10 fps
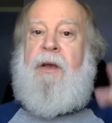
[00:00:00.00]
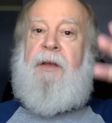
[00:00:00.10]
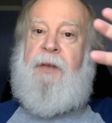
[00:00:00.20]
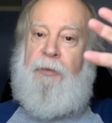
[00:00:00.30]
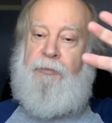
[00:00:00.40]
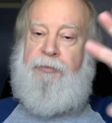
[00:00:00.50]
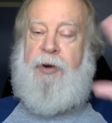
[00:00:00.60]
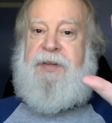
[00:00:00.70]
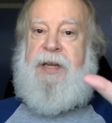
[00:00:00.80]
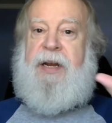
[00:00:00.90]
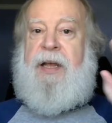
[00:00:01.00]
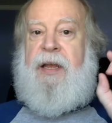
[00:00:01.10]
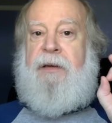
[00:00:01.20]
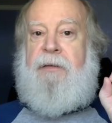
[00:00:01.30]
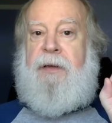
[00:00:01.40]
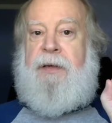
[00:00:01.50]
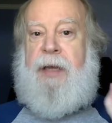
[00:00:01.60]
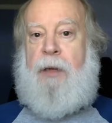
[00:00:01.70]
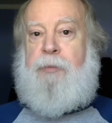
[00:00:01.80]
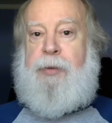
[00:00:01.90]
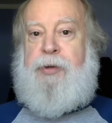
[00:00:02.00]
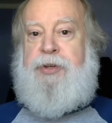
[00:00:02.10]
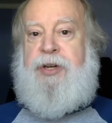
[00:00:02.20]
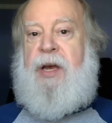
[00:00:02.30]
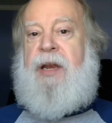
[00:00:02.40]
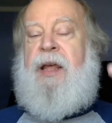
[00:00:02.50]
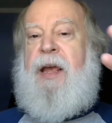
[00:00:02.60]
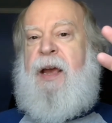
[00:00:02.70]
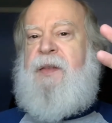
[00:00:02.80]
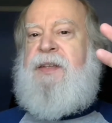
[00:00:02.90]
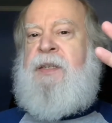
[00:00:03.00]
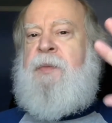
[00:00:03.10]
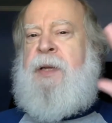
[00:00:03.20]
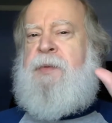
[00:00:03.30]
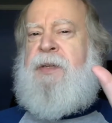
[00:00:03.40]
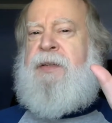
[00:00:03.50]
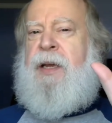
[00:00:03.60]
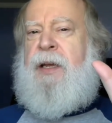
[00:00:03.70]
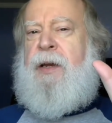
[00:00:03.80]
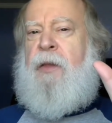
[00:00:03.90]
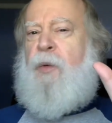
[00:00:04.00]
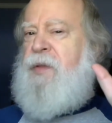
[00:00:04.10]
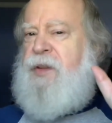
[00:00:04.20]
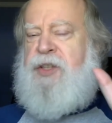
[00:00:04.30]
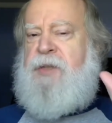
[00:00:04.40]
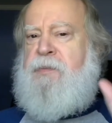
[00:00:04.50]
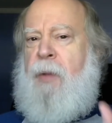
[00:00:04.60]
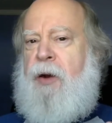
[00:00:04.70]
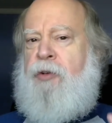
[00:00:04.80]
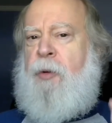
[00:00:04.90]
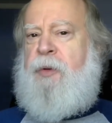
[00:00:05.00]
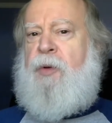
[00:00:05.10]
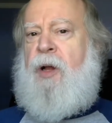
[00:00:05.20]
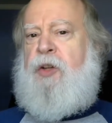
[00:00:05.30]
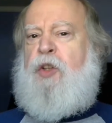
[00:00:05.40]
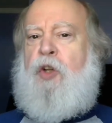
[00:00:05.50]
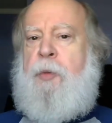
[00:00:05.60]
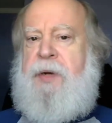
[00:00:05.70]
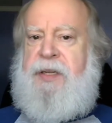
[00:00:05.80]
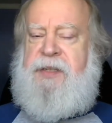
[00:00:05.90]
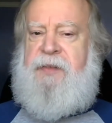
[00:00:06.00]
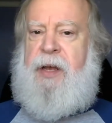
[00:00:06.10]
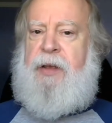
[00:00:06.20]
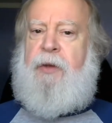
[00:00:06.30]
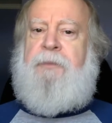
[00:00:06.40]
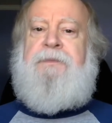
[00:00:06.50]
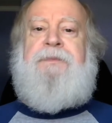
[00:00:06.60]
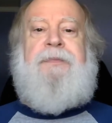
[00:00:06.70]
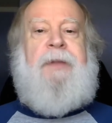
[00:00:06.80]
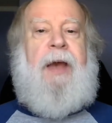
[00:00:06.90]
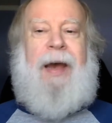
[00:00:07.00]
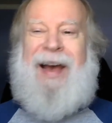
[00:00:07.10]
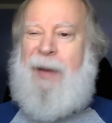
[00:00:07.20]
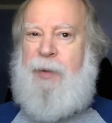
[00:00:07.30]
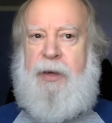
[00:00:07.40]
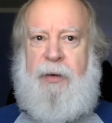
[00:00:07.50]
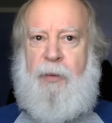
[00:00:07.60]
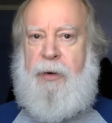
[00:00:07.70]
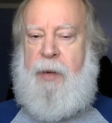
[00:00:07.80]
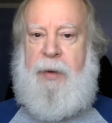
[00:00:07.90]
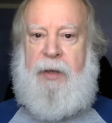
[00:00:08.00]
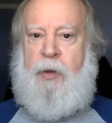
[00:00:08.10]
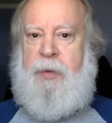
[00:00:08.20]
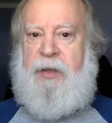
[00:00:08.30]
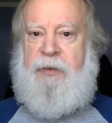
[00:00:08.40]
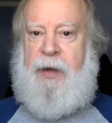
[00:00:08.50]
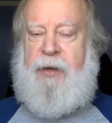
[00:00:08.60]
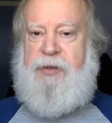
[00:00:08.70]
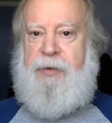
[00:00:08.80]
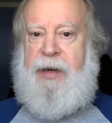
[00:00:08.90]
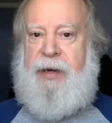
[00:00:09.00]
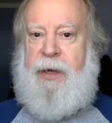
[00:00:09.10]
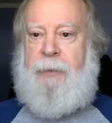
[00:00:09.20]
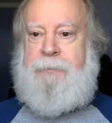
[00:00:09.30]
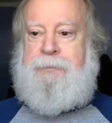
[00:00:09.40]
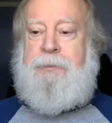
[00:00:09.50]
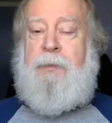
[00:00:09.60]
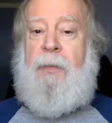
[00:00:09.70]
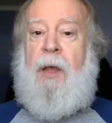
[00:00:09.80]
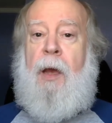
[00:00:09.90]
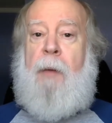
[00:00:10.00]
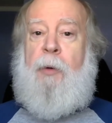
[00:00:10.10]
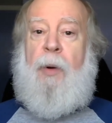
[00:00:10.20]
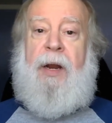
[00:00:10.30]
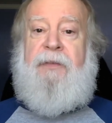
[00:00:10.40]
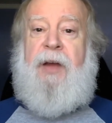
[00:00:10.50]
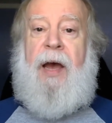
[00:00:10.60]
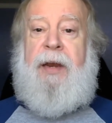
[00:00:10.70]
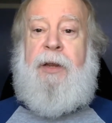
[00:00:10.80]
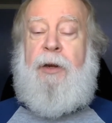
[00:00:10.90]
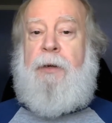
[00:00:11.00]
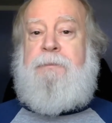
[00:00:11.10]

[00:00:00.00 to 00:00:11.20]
It'll rotate again and take a blue shot. And then sometimes they'll take another one that's just monochrome. It's called a luminance value. I'm not going to worry about luminance values right now. But what I've got here